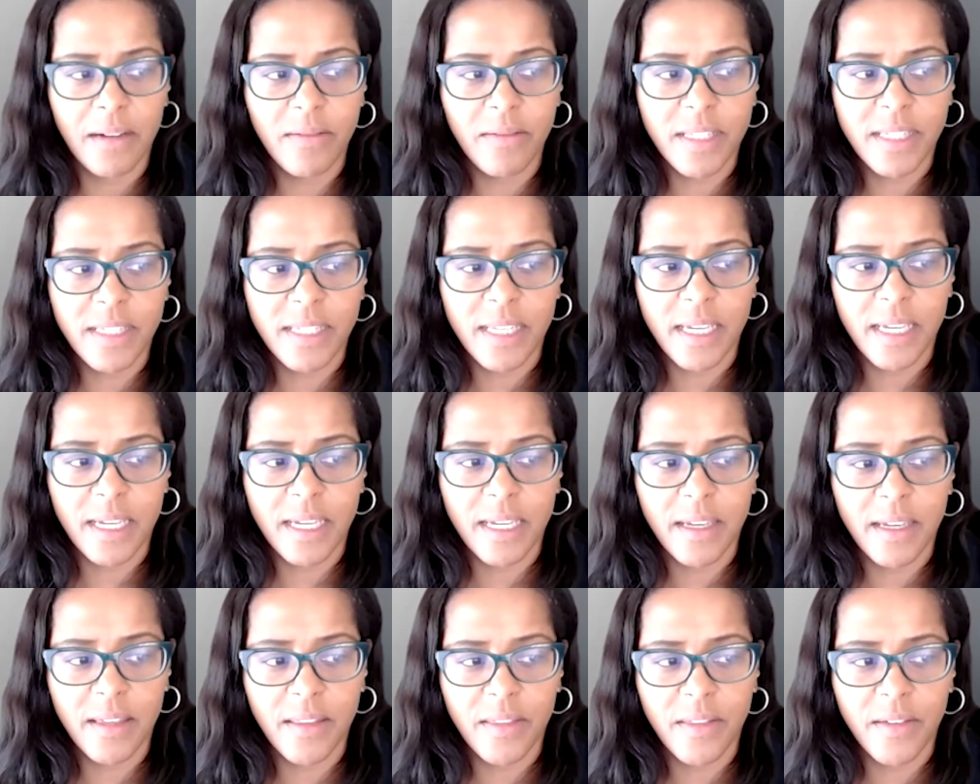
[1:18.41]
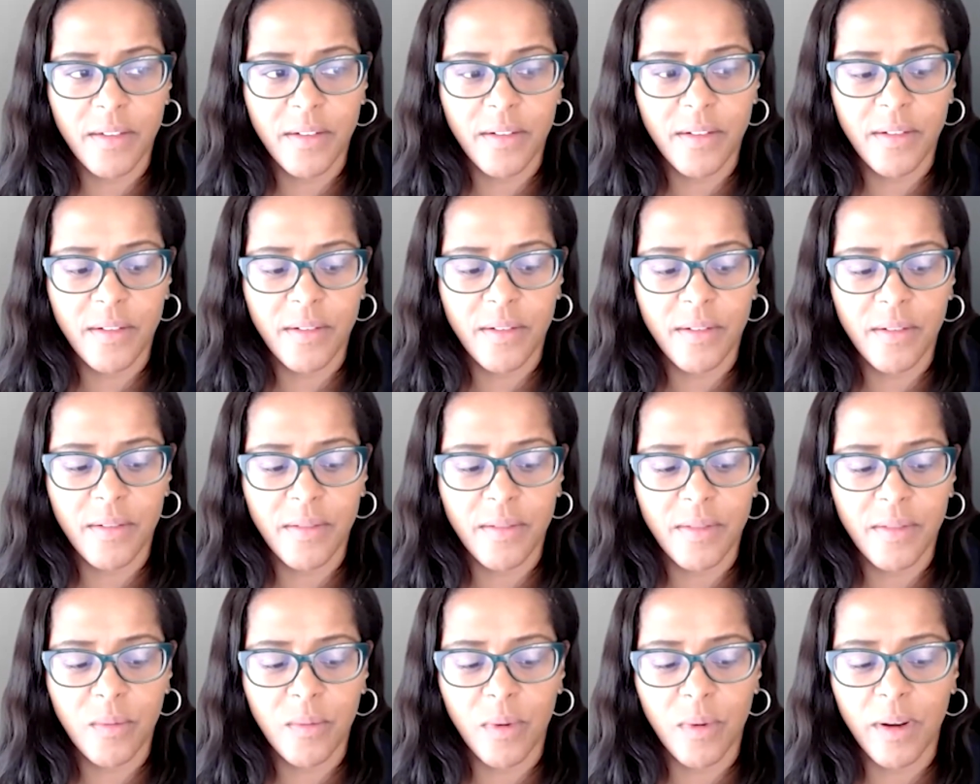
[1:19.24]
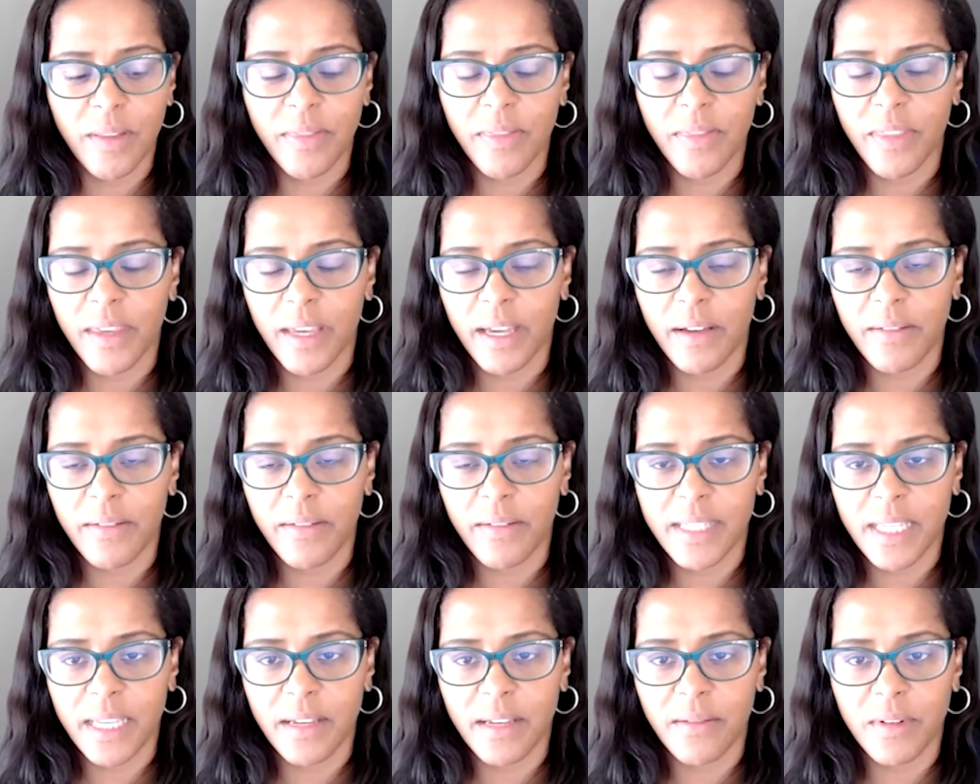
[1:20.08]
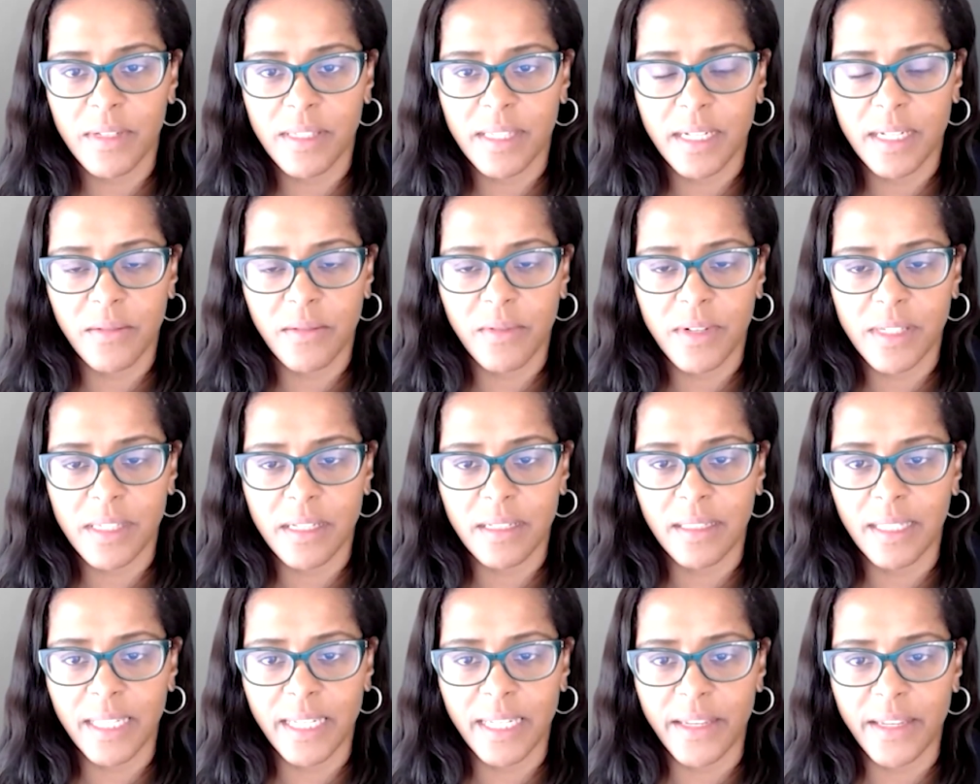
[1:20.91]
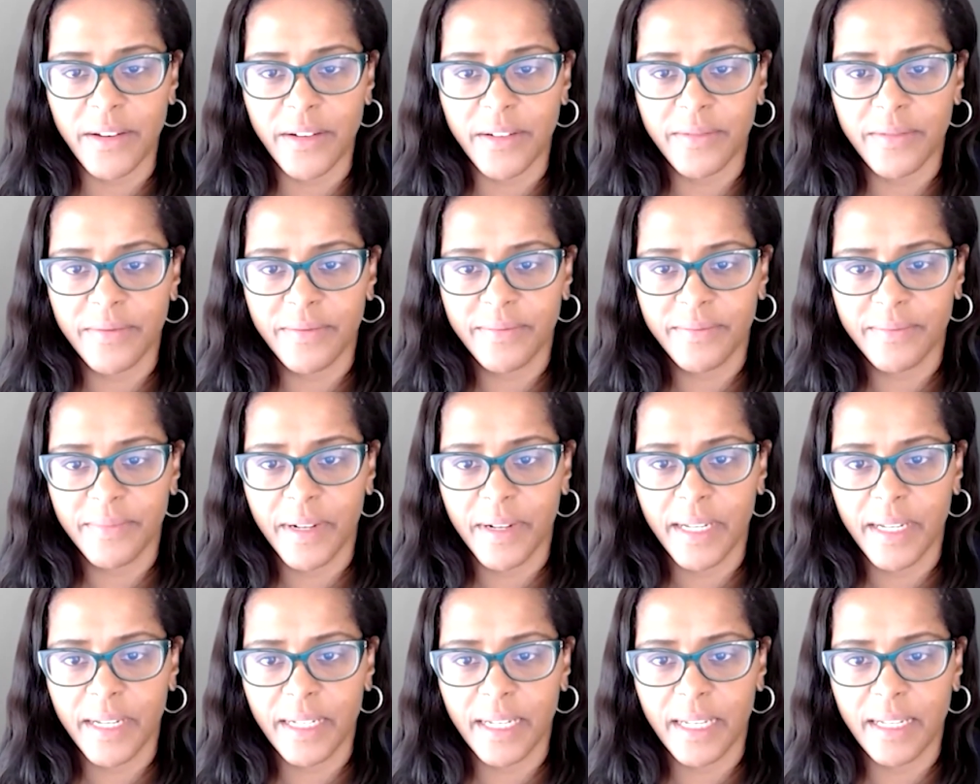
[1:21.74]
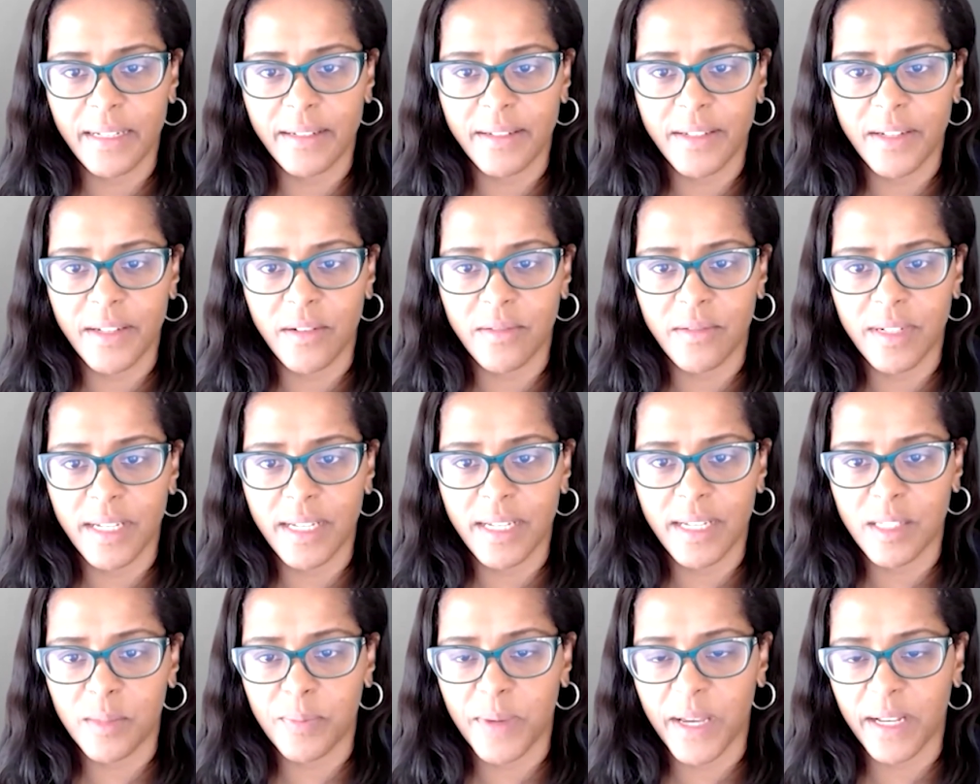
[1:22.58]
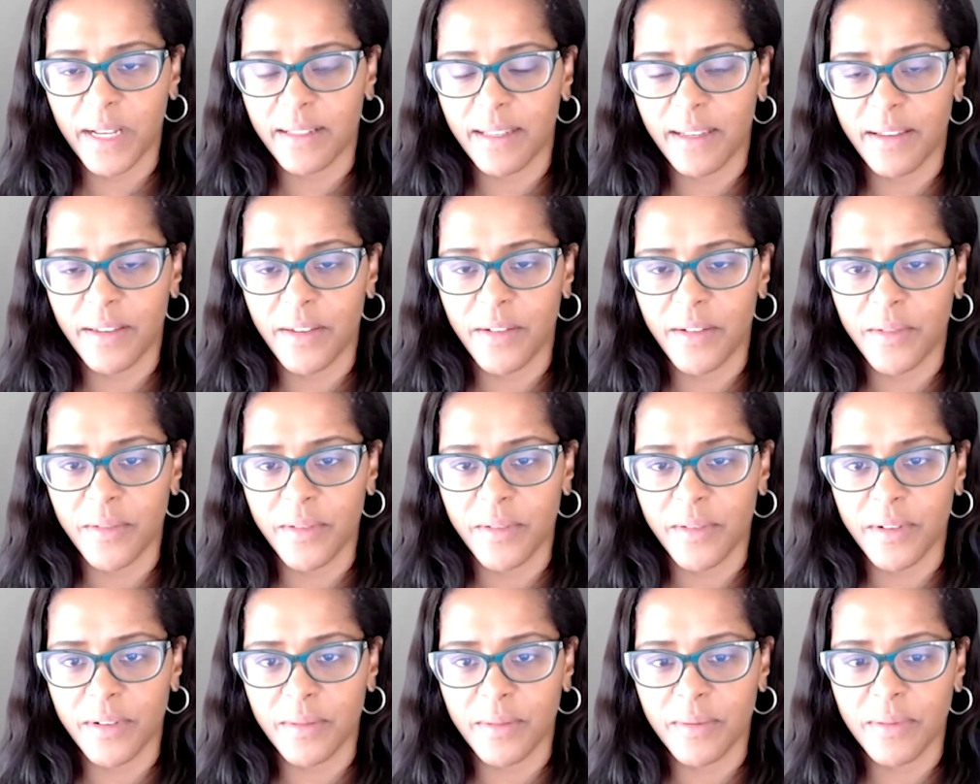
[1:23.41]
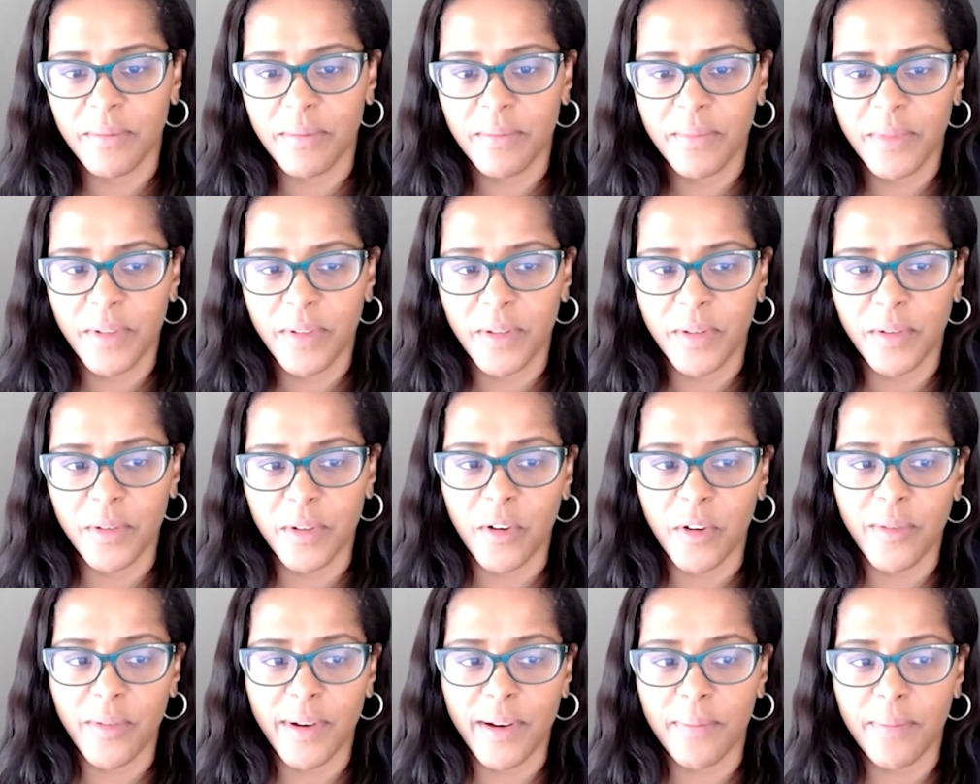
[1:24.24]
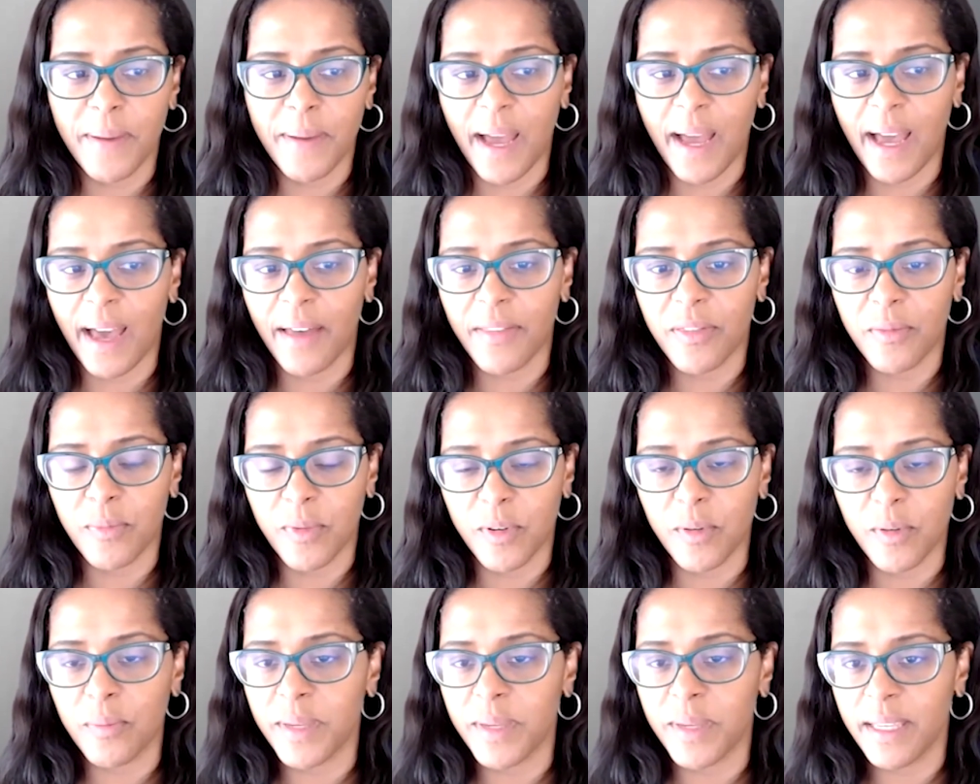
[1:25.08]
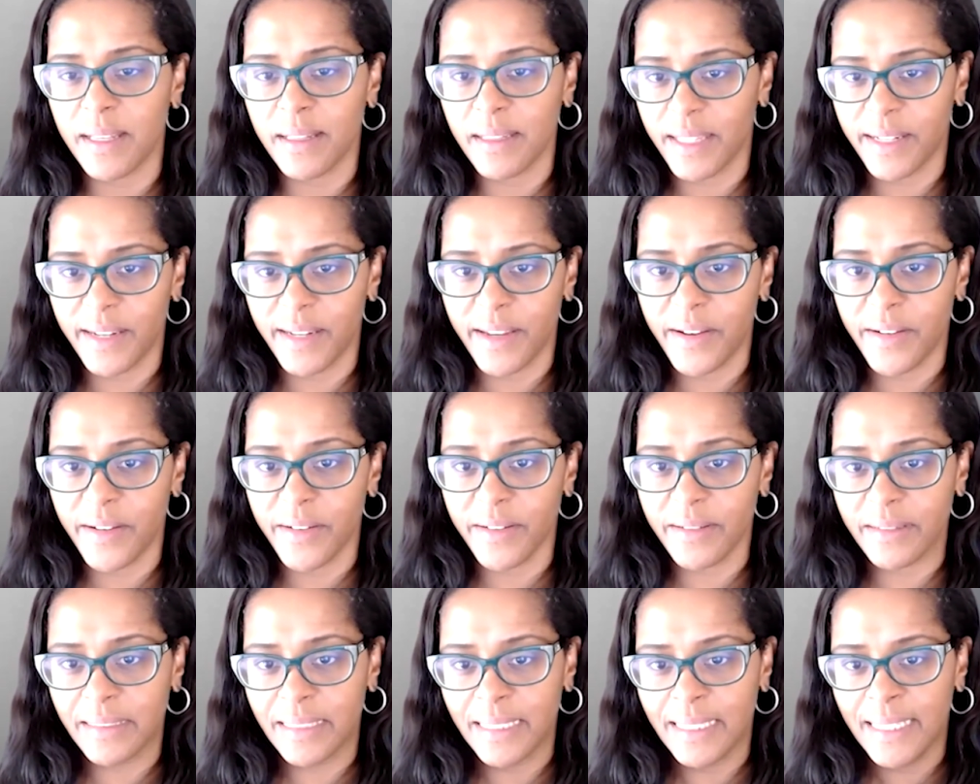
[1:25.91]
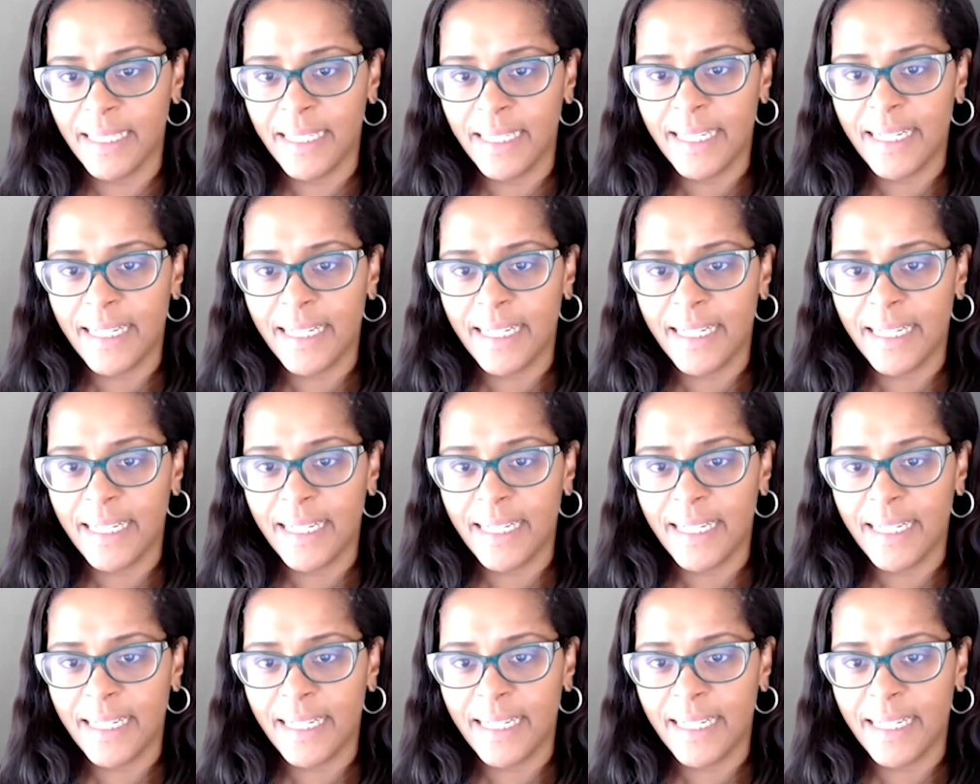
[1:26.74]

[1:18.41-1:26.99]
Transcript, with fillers: I would say the the one thing I would say was that it wasn't linear, right? And don't expect that your your career path will be linear.